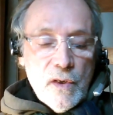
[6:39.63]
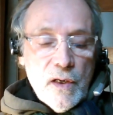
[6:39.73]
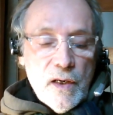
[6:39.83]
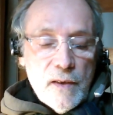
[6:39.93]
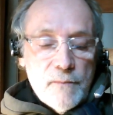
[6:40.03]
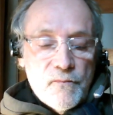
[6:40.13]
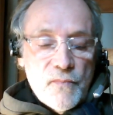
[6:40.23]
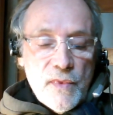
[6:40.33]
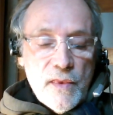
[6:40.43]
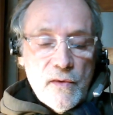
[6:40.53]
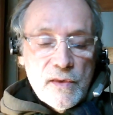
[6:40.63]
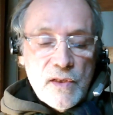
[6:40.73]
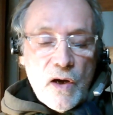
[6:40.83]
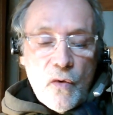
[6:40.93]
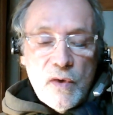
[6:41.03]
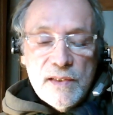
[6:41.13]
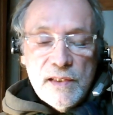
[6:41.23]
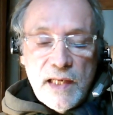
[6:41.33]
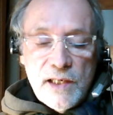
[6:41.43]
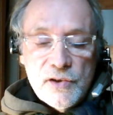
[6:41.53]
Uh, There is always a
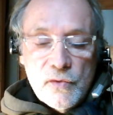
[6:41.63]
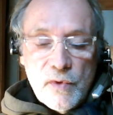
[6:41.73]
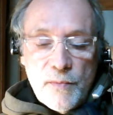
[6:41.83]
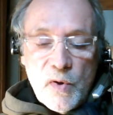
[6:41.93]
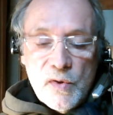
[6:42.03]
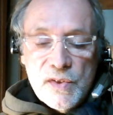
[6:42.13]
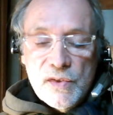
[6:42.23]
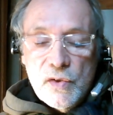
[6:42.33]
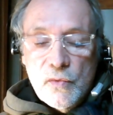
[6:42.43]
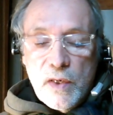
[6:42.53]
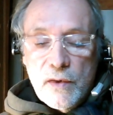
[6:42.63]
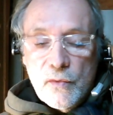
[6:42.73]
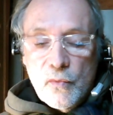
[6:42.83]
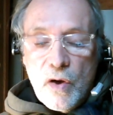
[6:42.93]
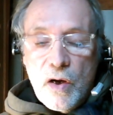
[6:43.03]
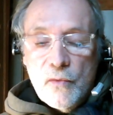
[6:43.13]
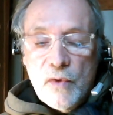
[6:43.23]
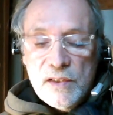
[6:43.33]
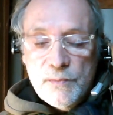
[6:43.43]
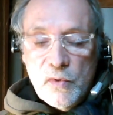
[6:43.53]
danger with persons who wear the wrong
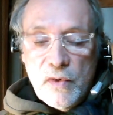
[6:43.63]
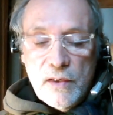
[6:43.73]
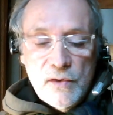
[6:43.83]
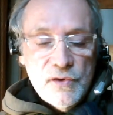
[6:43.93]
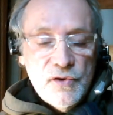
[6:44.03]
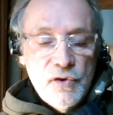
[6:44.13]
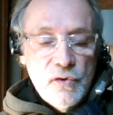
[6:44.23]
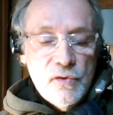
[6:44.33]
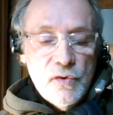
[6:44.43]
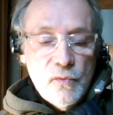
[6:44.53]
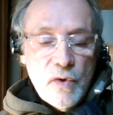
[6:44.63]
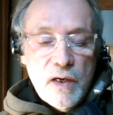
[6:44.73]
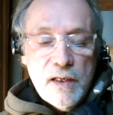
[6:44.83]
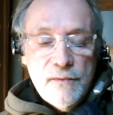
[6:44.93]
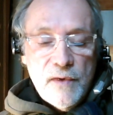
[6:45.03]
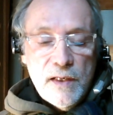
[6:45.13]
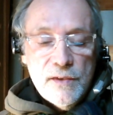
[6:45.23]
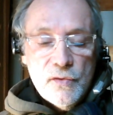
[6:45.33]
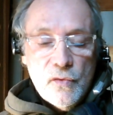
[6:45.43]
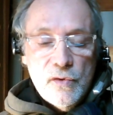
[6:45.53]
respirators due to wrong
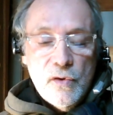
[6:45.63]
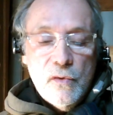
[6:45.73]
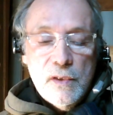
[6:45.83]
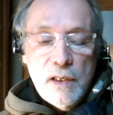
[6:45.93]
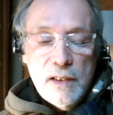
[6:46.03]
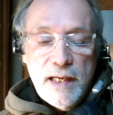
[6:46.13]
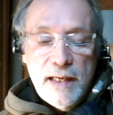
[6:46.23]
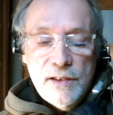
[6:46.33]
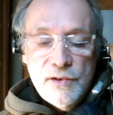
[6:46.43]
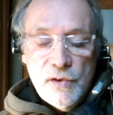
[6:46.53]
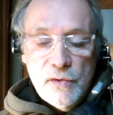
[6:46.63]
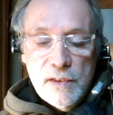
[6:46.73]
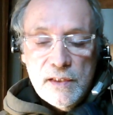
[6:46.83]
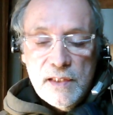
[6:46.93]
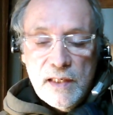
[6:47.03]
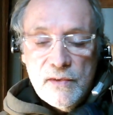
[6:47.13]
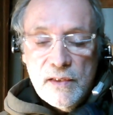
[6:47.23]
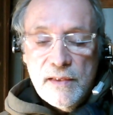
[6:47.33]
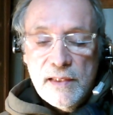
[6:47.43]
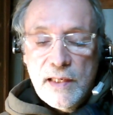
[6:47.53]
advice or know-it-all attitude, et
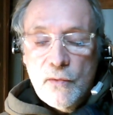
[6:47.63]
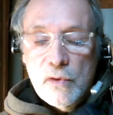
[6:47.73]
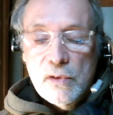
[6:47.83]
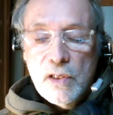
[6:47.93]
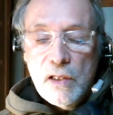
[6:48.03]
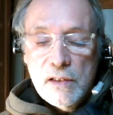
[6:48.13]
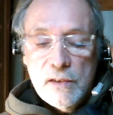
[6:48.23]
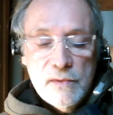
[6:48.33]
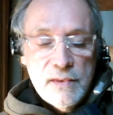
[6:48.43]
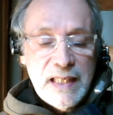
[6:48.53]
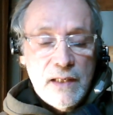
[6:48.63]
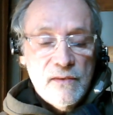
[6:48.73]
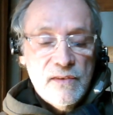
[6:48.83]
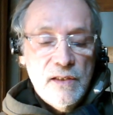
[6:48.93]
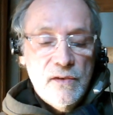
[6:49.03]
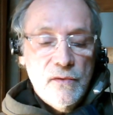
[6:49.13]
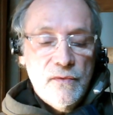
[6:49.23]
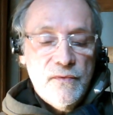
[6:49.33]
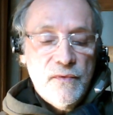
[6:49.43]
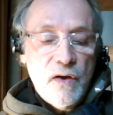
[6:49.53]
cetera, that they will lull themselves into a
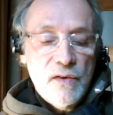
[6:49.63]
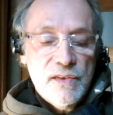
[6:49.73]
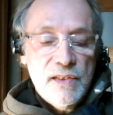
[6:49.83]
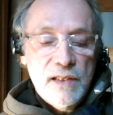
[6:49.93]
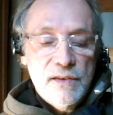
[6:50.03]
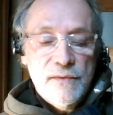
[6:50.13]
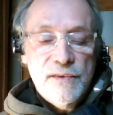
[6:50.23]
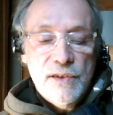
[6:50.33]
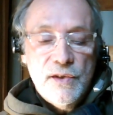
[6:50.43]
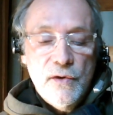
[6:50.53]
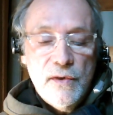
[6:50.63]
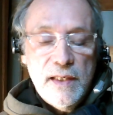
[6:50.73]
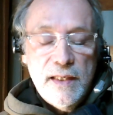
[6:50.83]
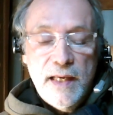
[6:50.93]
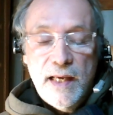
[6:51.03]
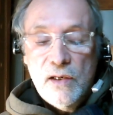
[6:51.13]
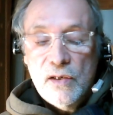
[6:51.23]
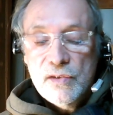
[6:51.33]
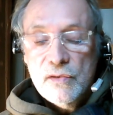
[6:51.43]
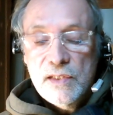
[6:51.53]
false sense of security and
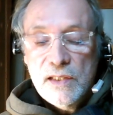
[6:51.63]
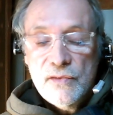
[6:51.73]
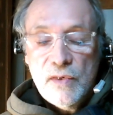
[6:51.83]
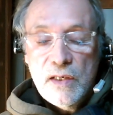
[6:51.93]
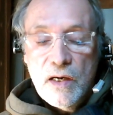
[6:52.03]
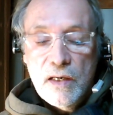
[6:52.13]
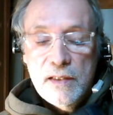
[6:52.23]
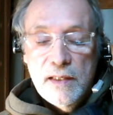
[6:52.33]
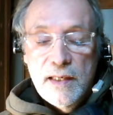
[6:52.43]
also disregard